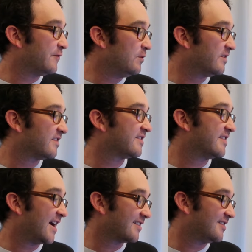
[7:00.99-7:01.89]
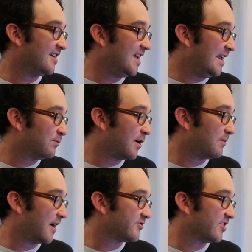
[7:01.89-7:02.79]
foods and snacks to eat while
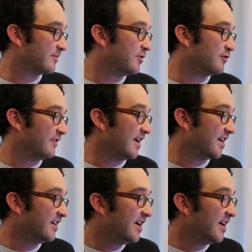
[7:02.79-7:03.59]
watching a movie?